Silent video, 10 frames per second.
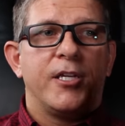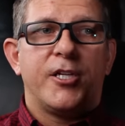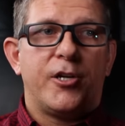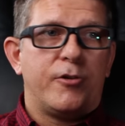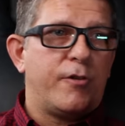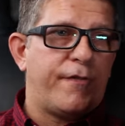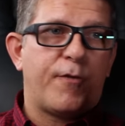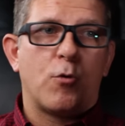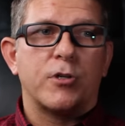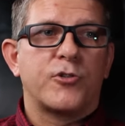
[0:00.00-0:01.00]
you know, the
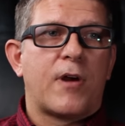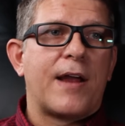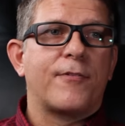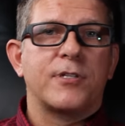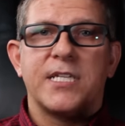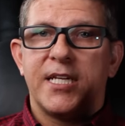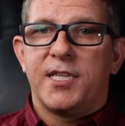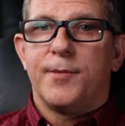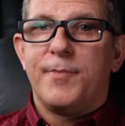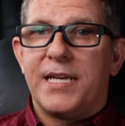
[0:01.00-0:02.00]
four drivers
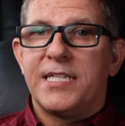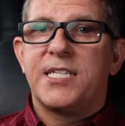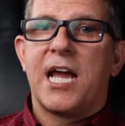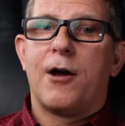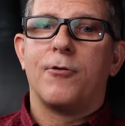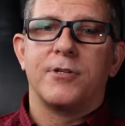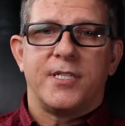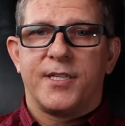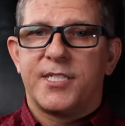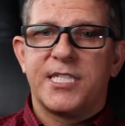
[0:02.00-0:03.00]
in the mini towers
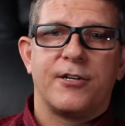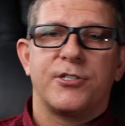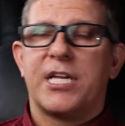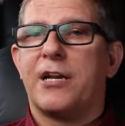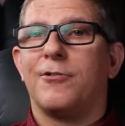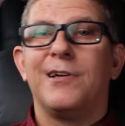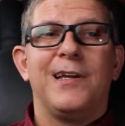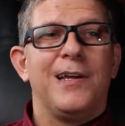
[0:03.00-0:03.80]
and the center channel,